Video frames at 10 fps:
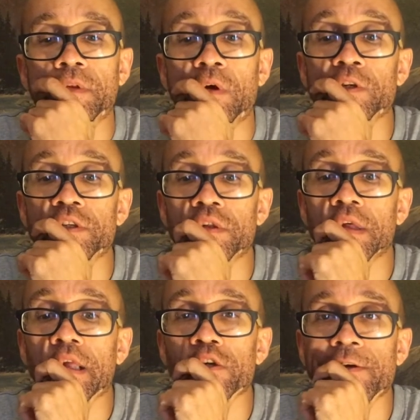Don't you
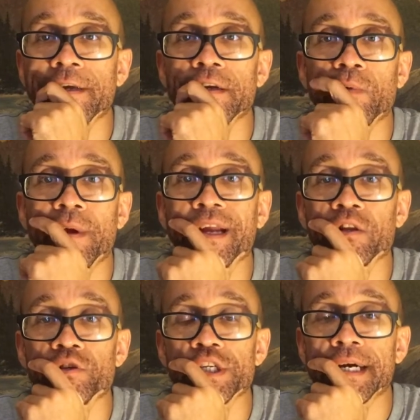think you should get a
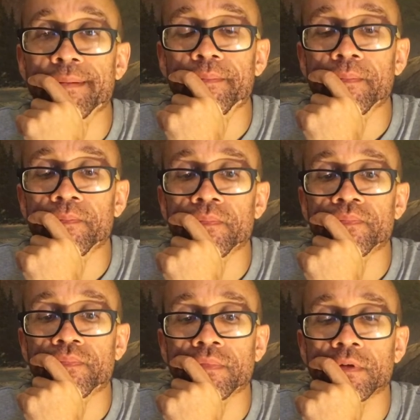regular job?
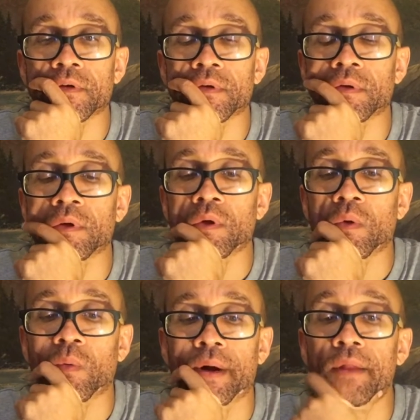
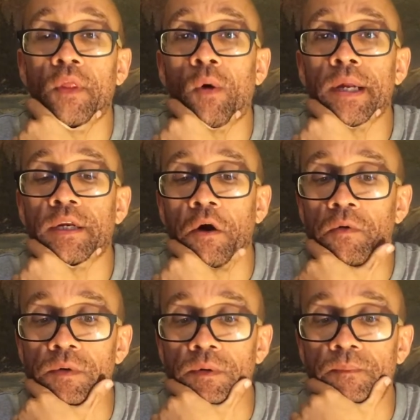Well, no, I
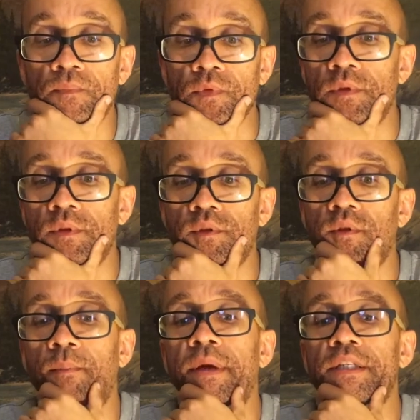don't.
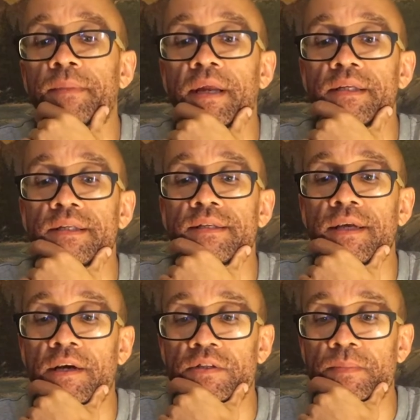The pitchman is a
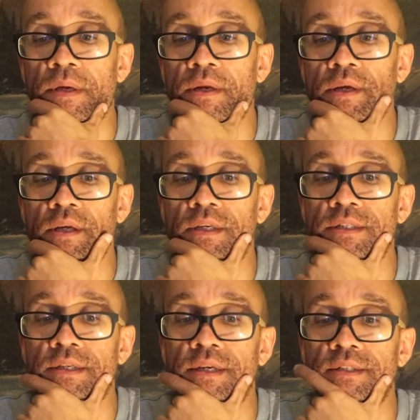salesman and
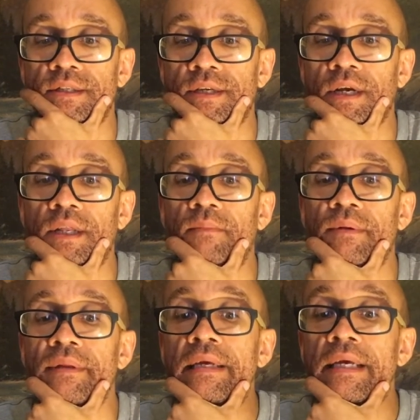doesn't necessarily
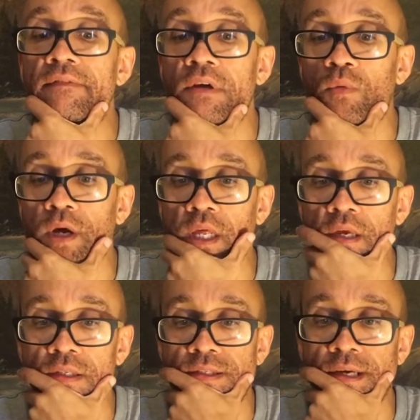believe in what
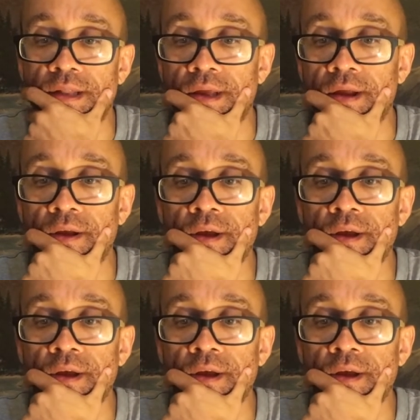he is selling.